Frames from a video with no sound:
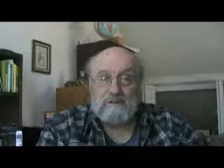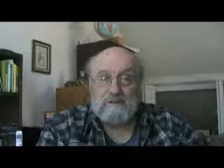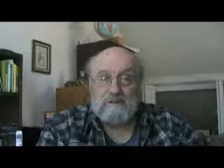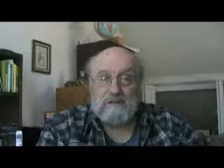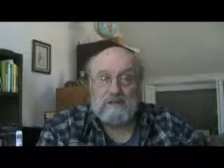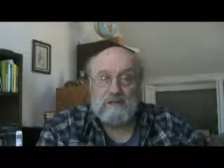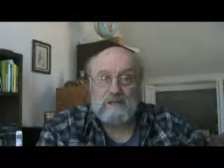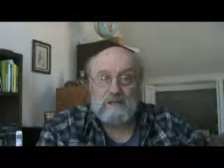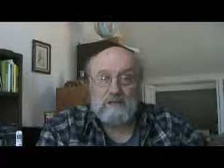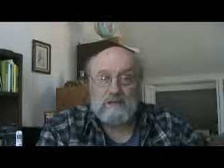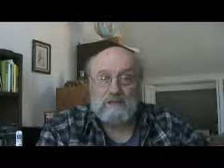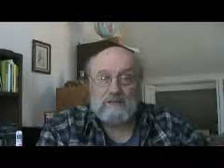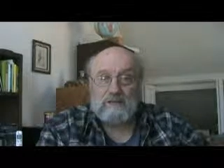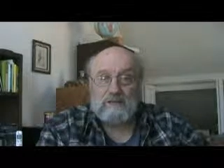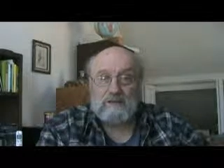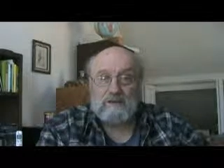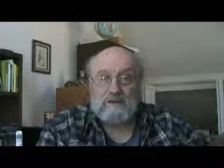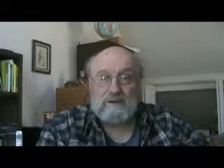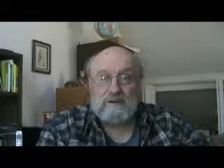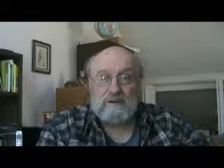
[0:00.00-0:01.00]
They lied to
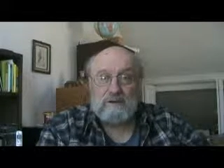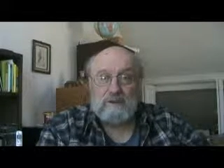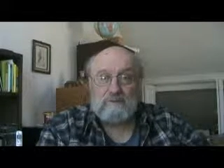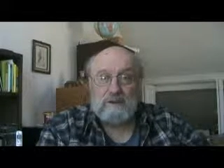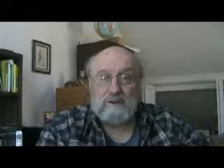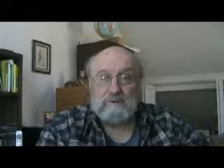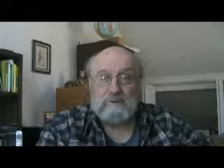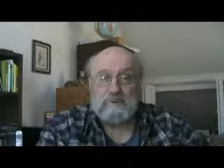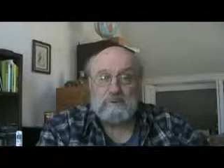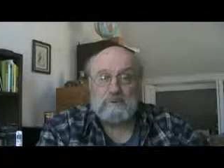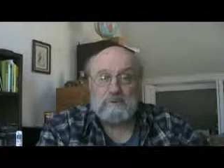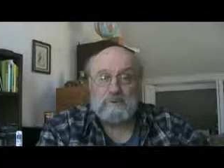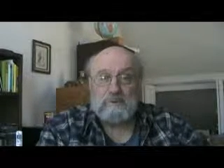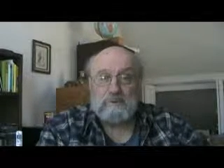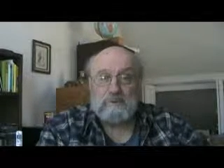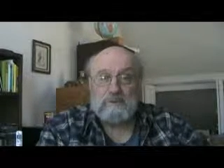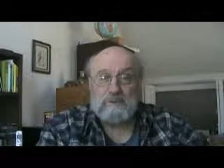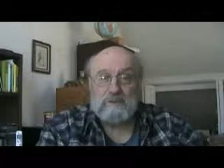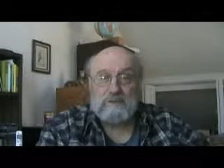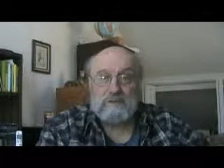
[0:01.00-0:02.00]
their own people
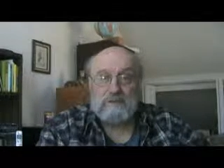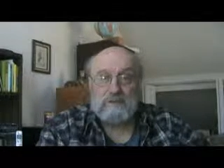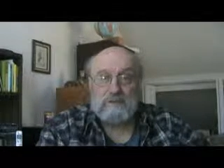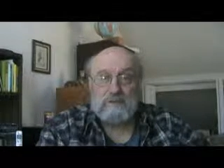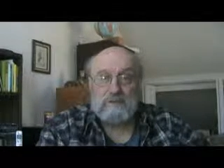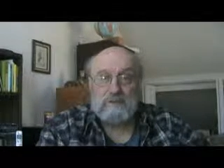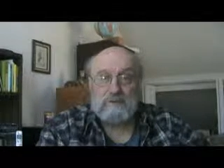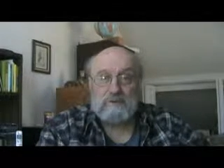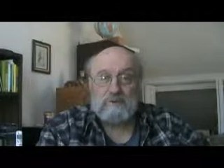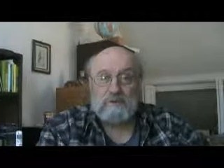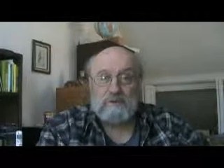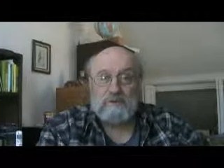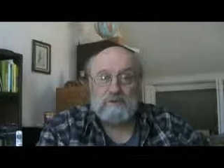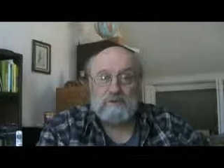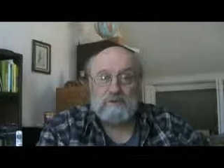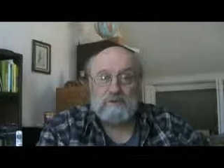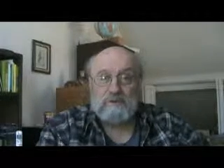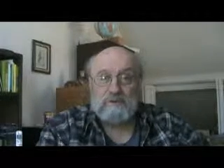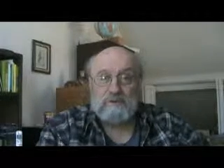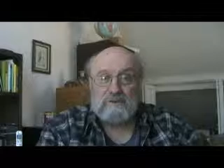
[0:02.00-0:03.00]
working within the
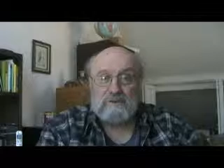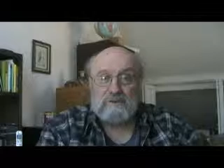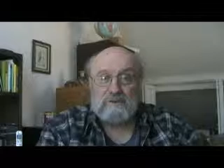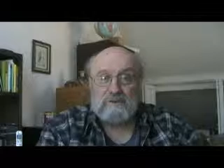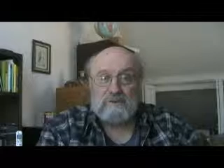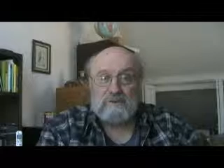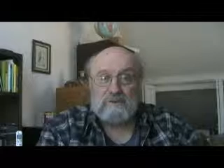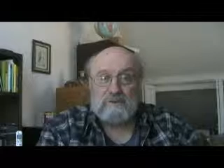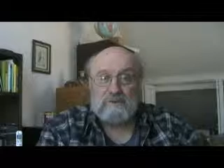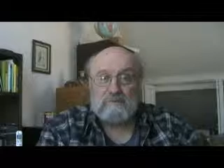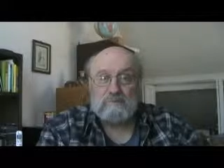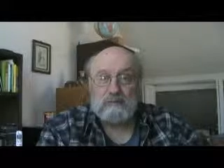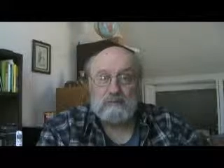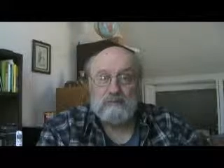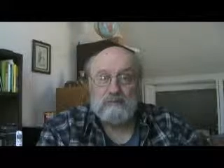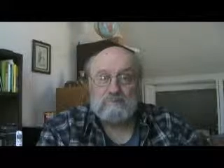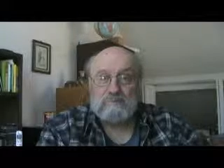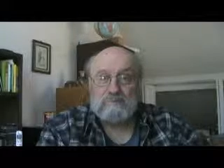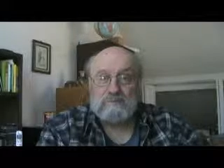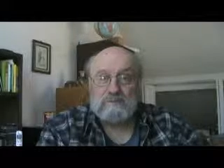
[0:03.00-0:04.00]
corporation in order to
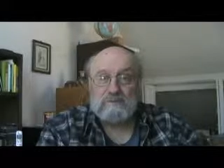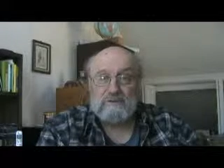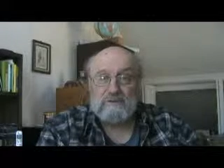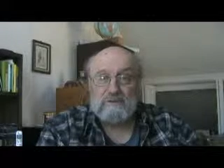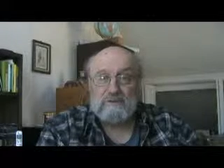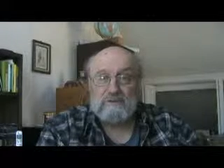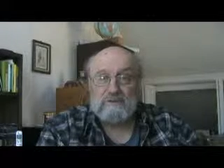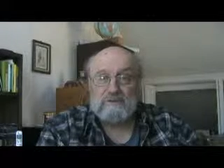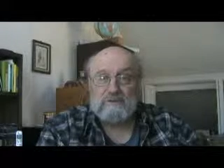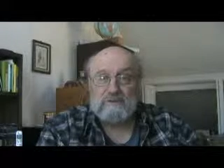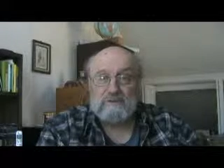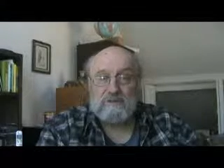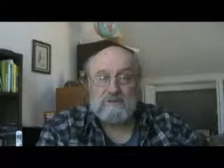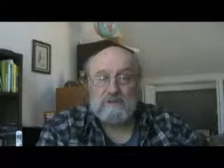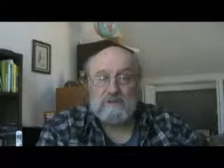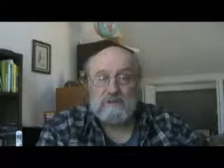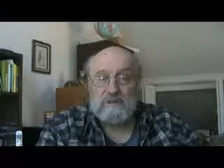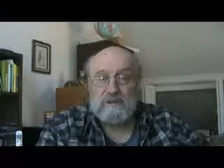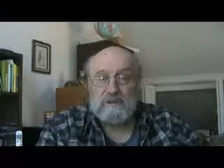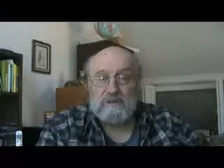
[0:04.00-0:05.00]
make certain things look
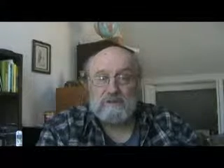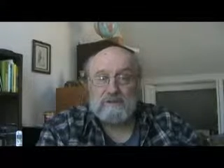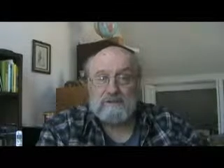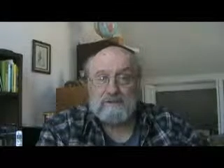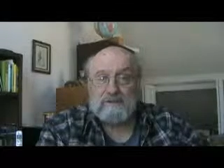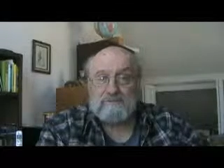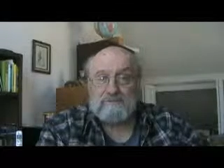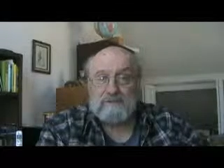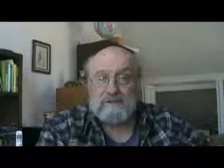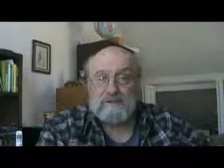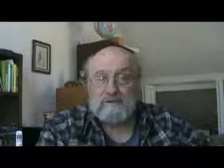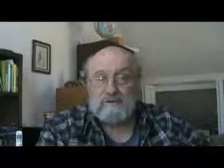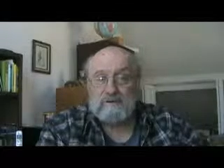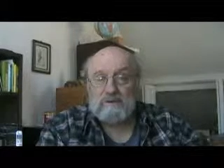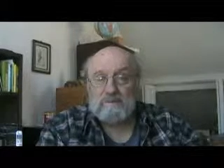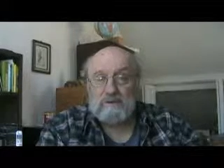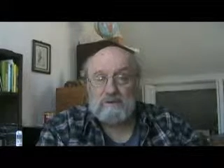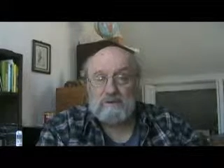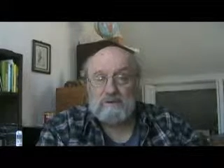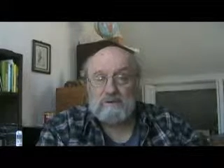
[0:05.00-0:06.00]
different or
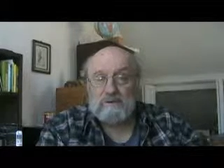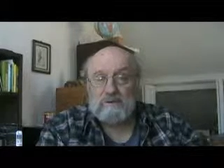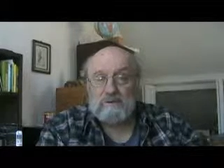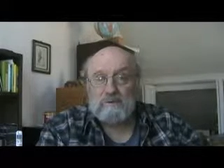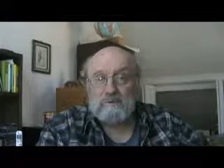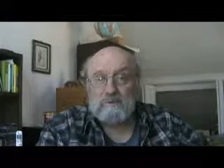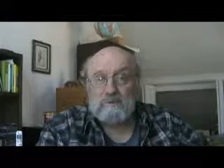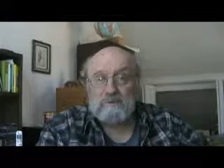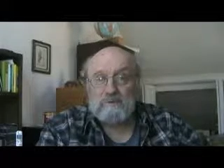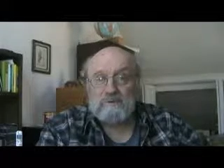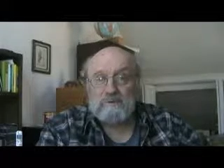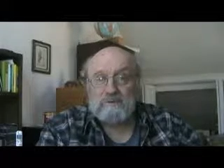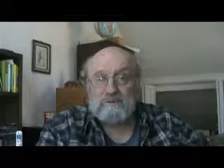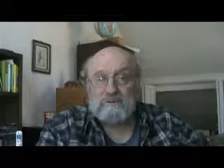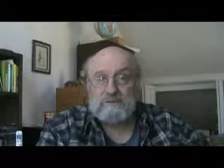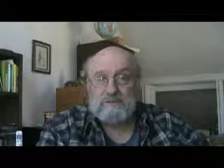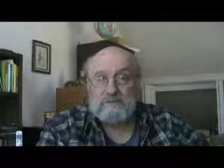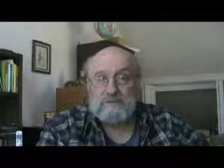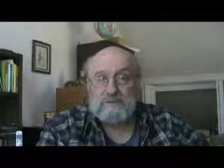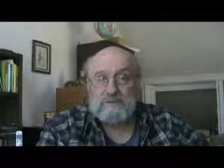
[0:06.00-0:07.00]
better or whatever,
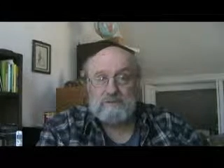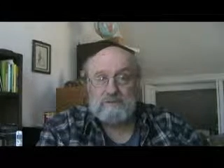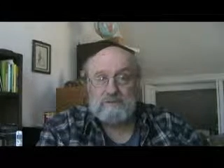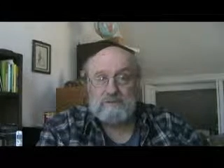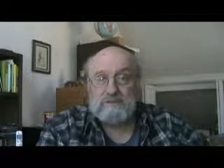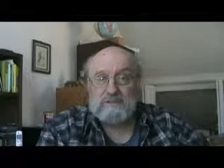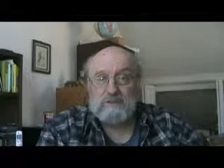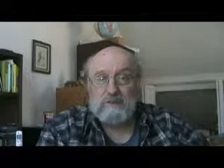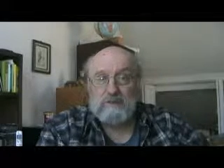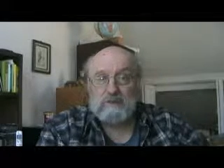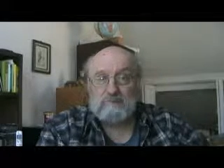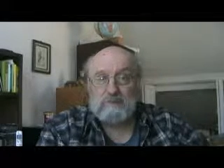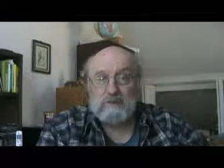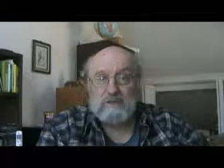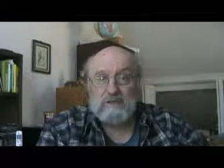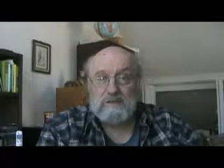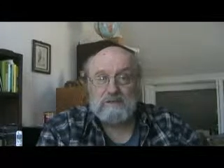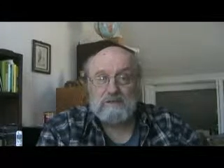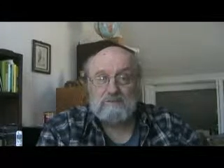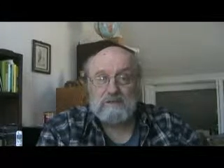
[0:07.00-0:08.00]
so that the stock
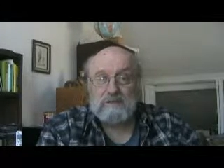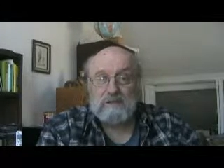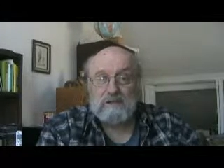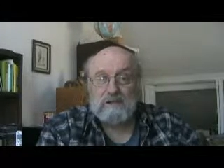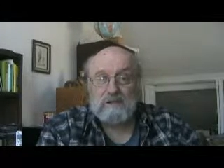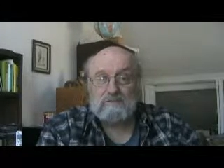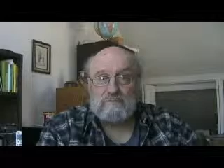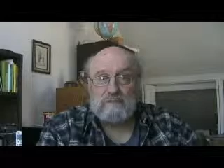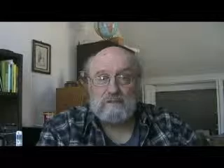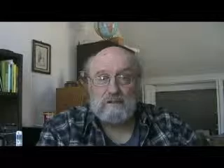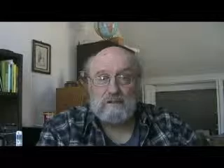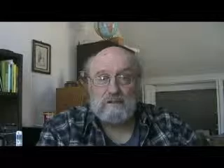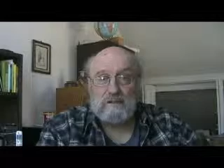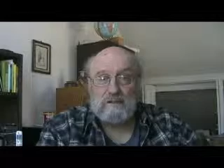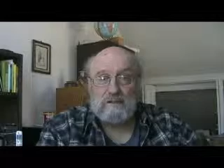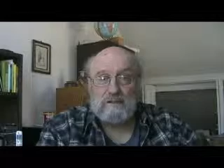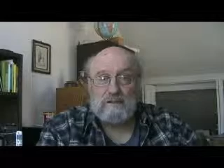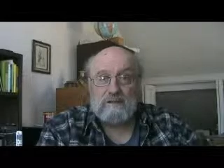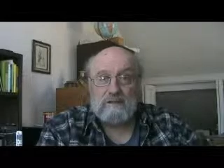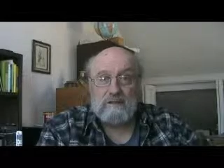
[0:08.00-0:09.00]
price would not fall,
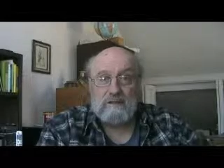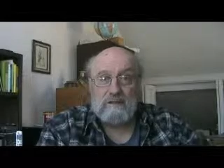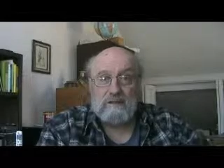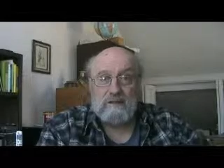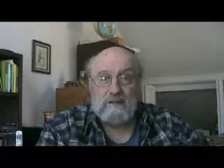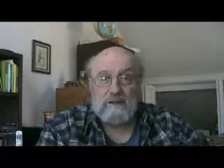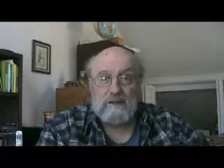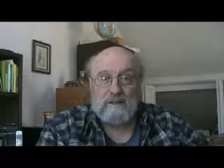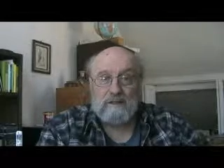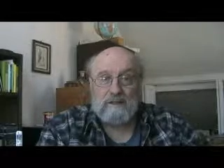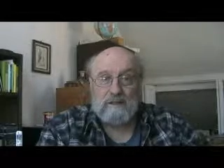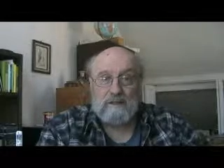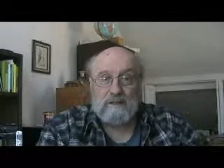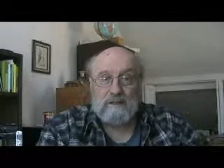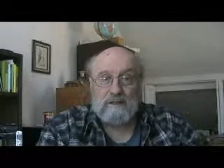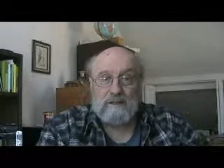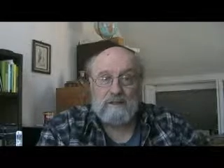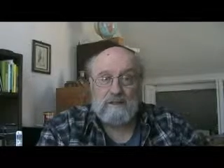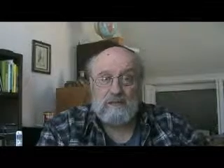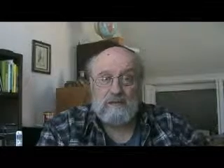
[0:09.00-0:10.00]
and they
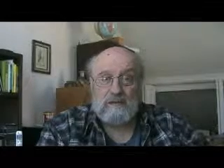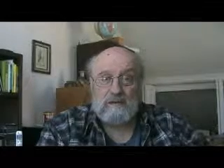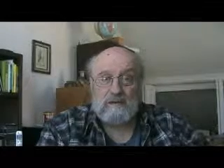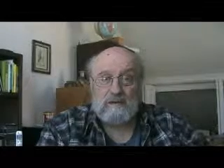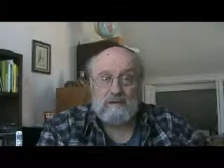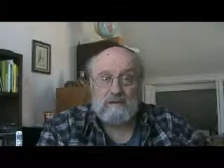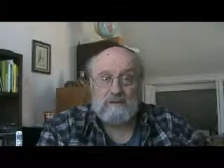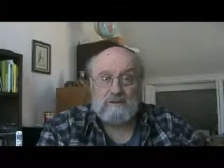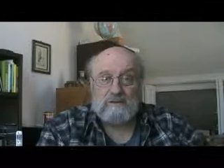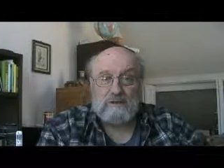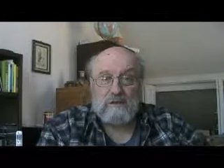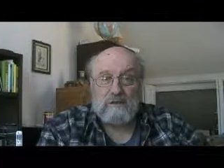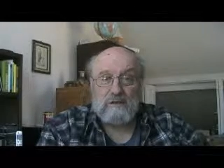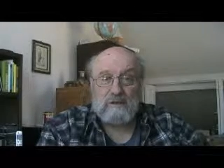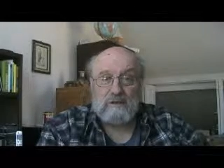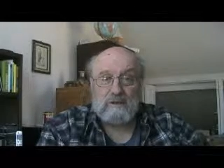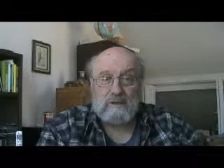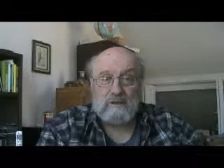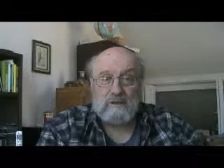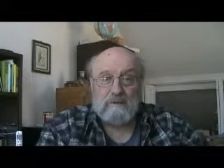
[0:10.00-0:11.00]
could get their stocks